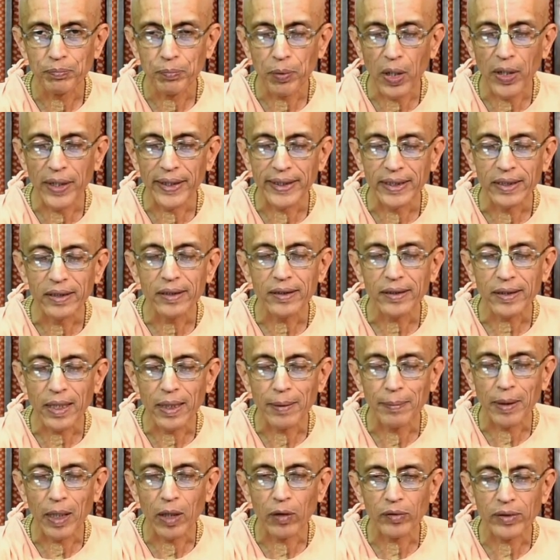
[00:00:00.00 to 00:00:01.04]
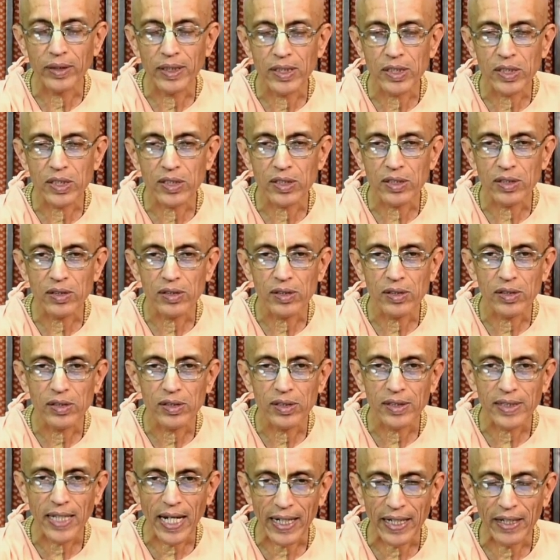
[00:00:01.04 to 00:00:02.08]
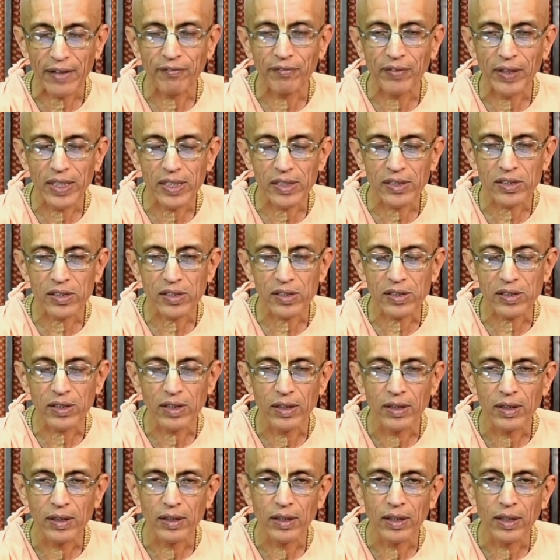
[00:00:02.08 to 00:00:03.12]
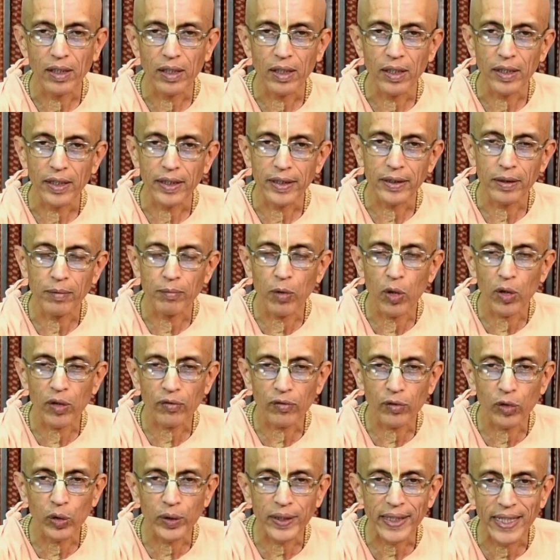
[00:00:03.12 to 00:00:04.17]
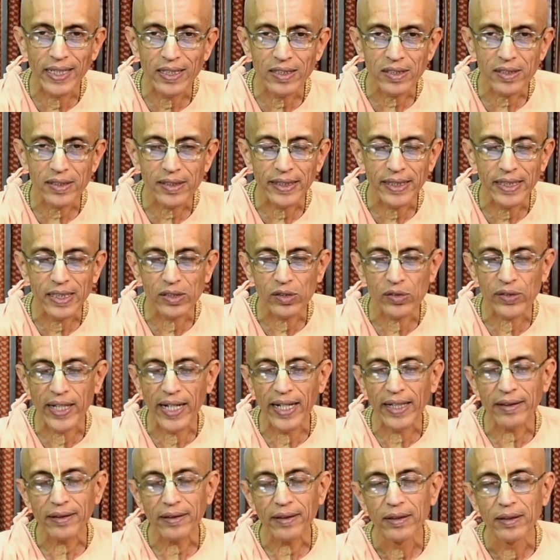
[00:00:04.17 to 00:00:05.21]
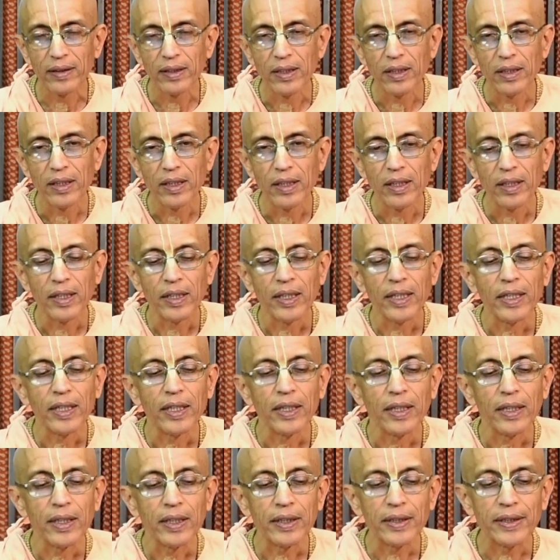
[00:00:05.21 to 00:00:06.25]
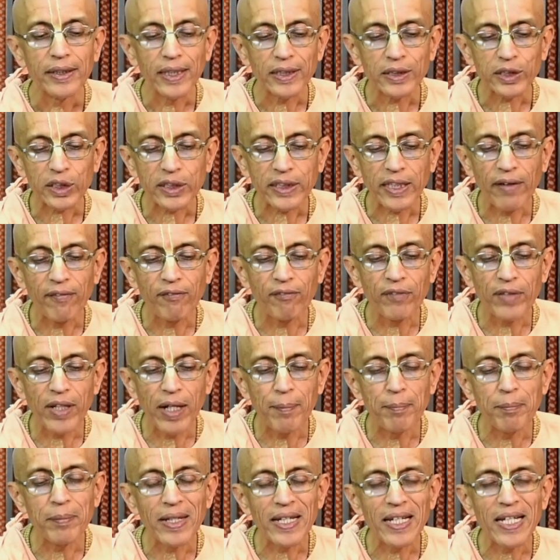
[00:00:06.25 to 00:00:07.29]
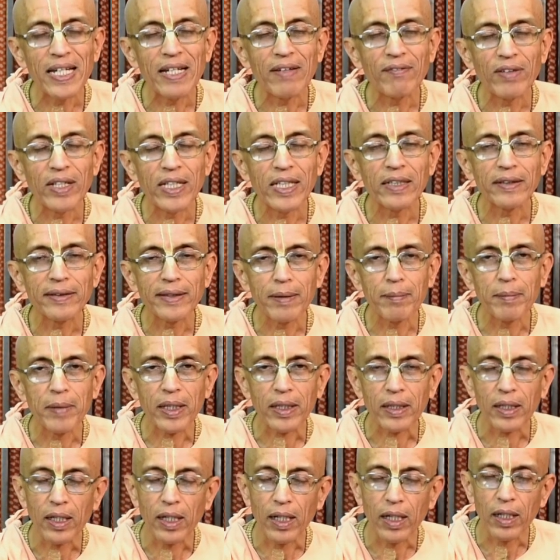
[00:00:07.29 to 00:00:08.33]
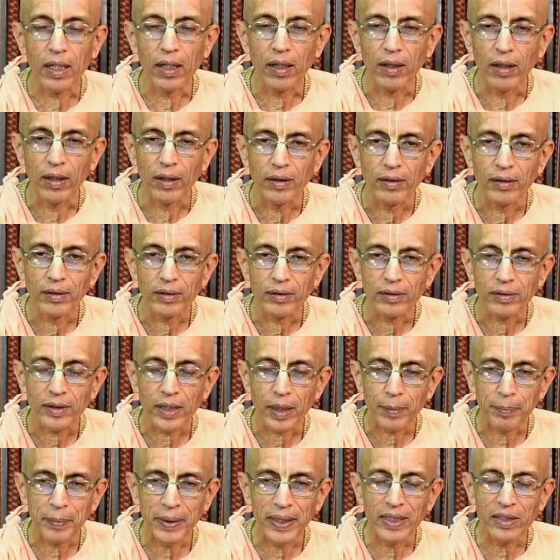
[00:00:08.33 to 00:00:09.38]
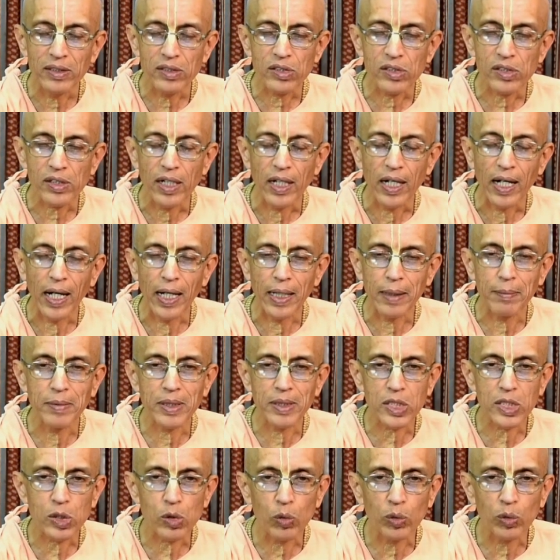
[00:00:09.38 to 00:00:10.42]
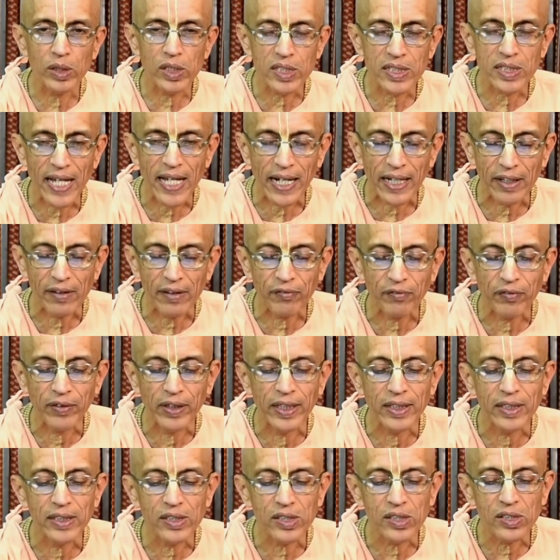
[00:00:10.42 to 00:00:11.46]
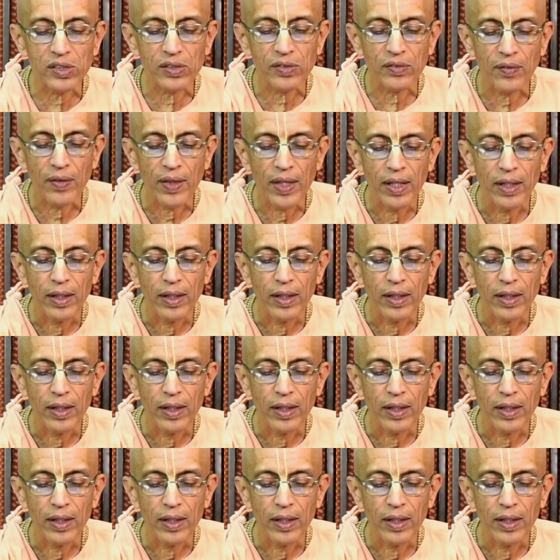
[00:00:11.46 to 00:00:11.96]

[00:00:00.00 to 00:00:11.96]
point about this sacrifice in the mode of goodness is that yashtavyam eveti manaha. That means I must do this sacrifice